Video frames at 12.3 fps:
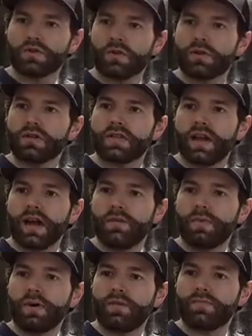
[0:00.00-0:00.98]
these are on
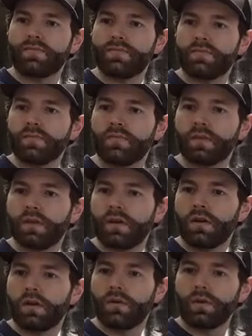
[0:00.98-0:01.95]
the short side, but
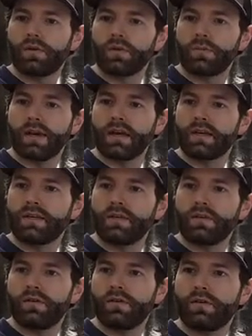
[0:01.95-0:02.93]

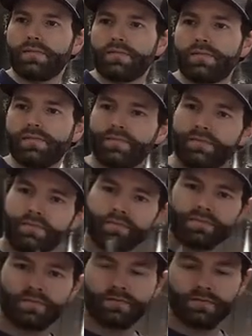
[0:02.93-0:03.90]
we will make do.